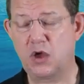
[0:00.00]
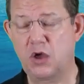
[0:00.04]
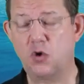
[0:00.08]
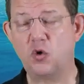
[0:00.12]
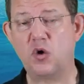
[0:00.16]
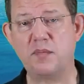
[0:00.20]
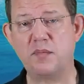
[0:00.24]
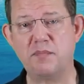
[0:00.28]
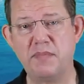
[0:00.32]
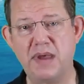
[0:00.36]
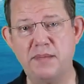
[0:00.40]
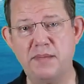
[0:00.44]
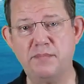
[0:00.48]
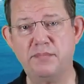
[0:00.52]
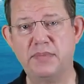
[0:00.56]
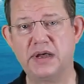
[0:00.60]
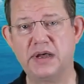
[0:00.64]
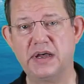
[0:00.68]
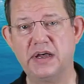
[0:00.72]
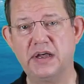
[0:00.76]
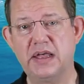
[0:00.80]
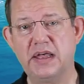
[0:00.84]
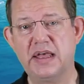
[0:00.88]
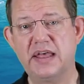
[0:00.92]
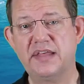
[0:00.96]

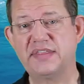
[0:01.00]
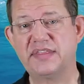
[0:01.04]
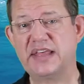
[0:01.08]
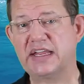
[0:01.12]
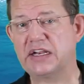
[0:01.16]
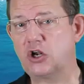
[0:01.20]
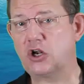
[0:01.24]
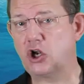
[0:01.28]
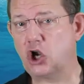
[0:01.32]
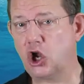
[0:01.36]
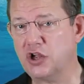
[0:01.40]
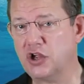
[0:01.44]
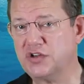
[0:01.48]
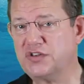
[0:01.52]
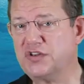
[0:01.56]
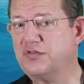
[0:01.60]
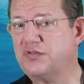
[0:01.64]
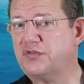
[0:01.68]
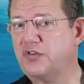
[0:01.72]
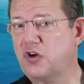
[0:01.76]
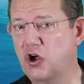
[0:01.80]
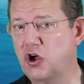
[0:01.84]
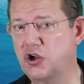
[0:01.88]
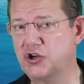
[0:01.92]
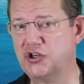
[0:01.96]
Remember that loss
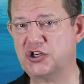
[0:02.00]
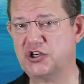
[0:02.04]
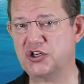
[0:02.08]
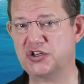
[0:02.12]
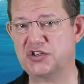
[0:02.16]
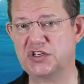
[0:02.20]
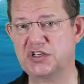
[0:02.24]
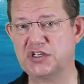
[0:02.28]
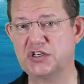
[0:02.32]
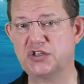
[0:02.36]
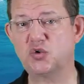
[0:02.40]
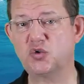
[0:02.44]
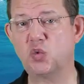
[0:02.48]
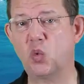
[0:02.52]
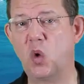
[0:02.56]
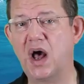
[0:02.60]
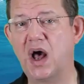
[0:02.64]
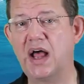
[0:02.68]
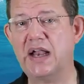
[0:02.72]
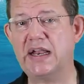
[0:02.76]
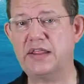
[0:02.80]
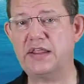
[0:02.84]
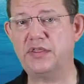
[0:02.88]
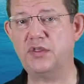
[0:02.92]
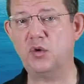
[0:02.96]
of consciousness
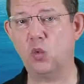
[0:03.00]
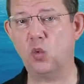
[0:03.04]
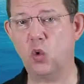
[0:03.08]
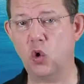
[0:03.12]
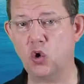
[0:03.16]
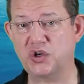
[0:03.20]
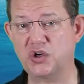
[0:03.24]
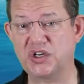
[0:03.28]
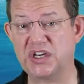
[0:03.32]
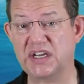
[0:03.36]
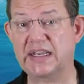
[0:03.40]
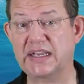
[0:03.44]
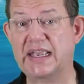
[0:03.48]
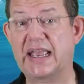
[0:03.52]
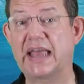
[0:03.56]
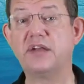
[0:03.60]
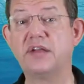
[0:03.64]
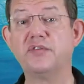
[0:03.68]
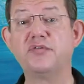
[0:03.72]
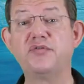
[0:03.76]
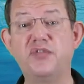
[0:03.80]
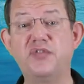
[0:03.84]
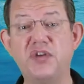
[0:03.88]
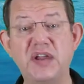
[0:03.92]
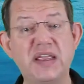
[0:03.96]
while in the water can
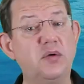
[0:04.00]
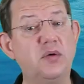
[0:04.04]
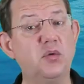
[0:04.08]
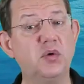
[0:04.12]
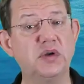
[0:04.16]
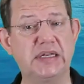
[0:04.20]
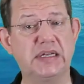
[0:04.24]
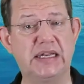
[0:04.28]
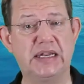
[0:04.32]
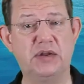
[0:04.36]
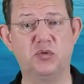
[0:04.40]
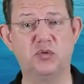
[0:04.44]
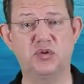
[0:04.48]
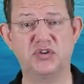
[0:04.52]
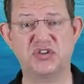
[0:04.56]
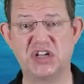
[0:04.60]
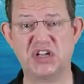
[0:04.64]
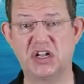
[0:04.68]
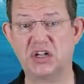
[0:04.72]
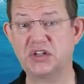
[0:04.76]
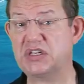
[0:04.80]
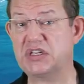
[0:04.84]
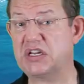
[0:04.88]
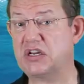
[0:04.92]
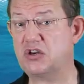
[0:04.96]
frequently
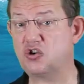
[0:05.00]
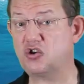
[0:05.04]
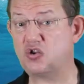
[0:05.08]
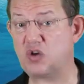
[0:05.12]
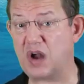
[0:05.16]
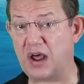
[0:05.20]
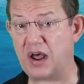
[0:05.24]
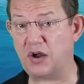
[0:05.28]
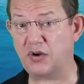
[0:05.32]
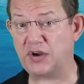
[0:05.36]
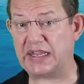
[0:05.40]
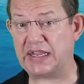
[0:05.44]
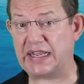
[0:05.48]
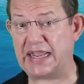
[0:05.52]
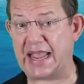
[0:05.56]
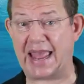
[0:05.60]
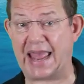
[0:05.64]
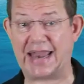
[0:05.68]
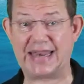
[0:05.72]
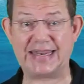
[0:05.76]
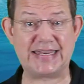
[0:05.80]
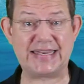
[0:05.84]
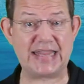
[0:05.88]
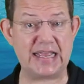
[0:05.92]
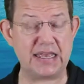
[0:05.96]
result in drowning
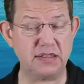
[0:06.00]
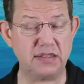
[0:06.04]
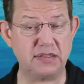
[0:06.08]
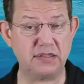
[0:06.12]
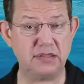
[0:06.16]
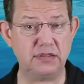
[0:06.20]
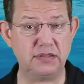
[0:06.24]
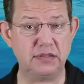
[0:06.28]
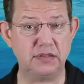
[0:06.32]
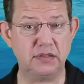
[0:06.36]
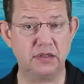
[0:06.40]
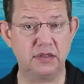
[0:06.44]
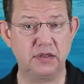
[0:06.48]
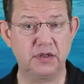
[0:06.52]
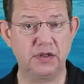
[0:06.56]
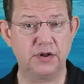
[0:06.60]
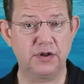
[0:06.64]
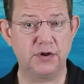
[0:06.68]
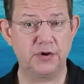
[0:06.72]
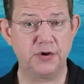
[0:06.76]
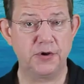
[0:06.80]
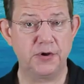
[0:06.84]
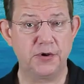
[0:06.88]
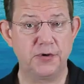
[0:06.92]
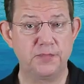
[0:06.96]
and death,
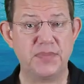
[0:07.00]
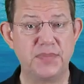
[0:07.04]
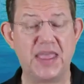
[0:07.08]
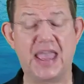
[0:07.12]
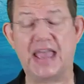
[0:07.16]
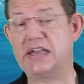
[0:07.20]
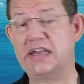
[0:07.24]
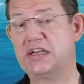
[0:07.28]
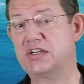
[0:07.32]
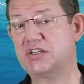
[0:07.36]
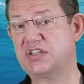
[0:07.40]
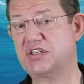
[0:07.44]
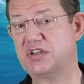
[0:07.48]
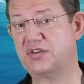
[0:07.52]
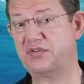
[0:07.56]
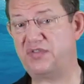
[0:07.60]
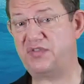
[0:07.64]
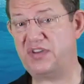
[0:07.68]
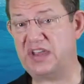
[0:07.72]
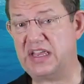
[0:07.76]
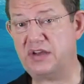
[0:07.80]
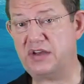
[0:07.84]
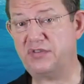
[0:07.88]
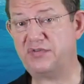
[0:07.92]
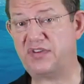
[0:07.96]
and a
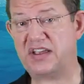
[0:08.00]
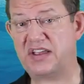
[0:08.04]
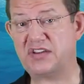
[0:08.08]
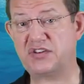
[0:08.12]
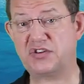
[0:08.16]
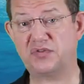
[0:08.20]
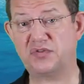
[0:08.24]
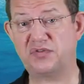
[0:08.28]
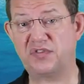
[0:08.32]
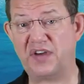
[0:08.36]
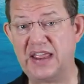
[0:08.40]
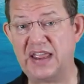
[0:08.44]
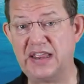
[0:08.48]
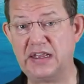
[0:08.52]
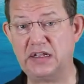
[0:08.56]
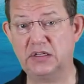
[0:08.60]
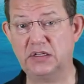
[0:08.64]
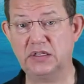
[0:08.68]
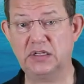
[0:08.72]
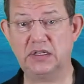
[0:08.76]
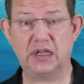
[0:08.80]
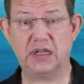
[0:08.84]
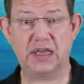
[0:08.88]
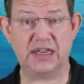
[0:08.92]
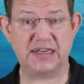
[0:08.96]
severe
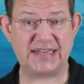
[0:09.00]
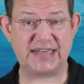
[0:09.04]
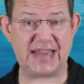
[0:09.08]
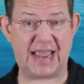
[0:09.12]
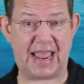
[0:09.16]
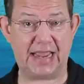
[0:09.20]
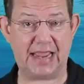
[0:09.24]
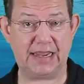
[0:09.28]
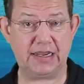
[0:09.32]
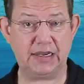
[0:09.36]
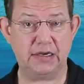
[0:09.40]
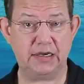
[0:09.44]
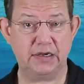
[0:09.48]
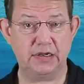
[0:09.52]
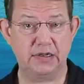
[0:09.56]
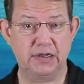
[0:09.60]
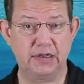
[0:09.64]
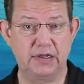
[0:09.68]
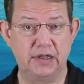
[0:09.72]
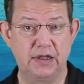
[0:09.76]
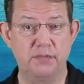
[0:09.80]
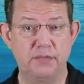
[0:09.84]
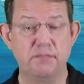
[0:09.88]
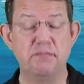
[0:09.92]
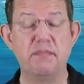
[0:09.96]
vasovagal attack
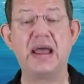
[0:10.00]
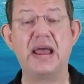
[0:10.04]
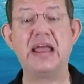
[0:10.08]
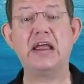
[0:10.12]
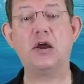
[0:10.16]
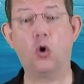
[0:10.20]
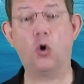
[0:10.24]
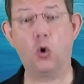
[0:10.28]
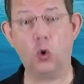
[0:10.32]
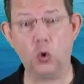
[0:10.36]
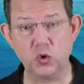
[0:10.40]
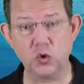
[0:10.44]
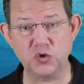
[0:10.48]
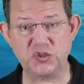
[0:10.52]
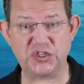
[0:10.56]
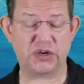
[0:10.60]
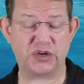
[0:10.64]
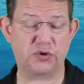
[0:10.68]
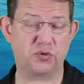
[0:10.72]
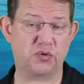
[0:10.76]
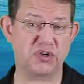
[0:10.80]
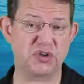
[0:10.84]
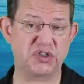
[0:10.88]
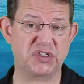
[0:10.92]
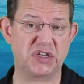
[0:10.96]
may also
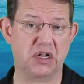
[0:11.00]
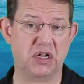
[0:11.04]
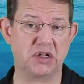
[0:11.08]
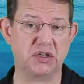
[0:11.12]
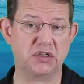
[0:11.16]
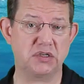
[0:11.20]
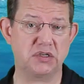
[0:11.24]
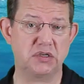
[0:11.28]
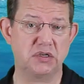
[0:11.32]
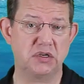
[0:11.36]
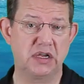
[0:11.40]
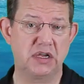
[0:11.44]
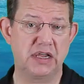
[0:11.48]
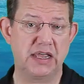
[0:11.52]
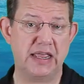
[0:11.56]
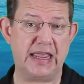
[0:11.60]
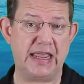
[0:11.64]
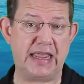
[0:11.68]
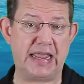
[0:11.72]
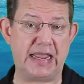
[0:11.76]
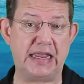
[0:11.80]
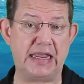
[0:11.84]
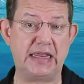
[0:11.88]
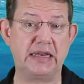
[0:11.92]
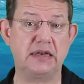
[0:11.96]
result
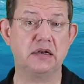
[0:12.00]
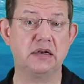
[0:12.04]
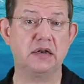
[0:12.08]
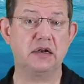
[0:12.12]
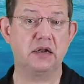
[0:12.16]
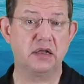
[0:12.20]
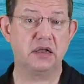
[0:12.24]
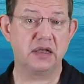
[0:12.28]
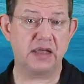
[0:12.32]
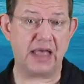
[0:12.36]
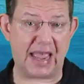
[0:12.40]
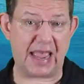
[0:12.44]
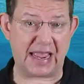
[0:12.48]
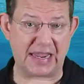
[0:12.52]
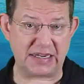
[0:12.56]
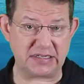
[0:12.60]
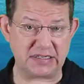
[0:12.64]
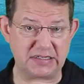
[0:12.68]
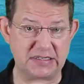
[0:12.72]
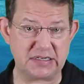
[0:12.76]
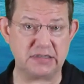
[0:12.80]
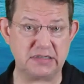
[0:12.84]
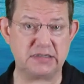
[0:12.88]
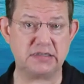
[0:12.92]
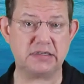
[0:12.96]
in
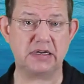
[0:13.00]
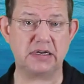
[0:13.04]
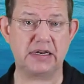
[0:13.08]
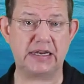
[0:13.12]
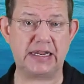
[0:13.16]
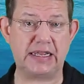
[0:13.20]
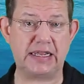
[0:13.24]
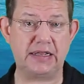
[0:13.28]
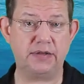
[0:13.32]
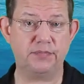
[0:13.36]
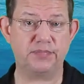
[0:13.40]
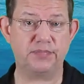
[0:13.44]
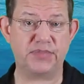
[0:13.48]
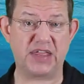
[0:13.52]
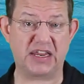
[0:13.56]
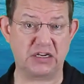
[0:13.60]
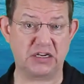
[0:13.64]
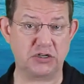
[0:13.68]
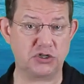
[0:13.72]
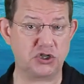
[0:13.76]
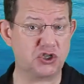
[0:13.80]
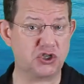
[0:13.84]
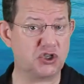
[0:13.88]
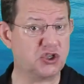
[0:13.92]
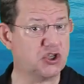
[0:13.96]
asystole, that
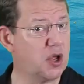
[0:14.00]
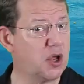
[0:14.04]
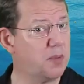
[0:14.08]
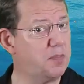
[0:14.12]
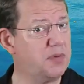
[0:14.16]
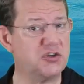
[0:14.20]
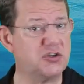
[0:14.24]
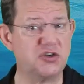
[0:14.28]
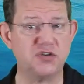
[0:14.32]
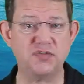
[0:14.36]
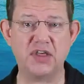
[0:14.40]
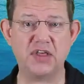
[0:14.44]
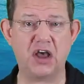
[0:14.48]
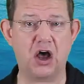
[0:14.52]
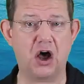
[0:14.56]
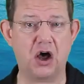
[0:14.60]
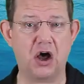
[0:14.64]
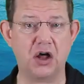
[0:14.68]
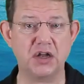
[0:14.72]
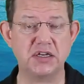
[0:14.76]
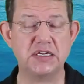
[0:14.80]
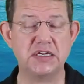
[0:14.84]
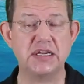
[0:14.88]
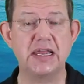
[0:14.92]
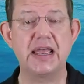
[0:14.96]
is, stoppage of the
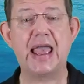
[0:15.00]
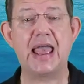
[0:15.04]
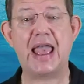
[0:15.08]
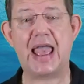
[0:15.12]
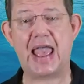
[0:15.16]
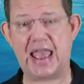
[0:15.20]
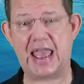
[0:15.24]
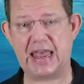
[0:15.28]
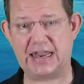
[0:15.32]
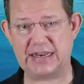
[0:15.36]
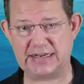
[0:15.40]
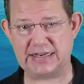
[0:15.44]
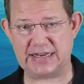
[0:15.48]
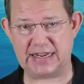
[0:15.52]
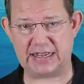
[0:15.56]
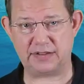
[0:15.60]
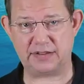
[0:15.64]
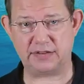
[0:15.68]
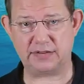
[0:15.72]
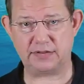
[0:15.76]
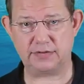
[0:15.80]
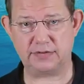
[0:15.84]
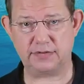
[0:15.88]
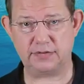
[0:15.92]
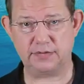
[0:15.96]
heart, and
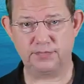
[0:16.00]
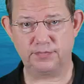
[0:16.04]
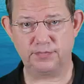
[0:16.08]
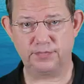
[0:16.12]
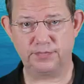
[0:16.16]
death.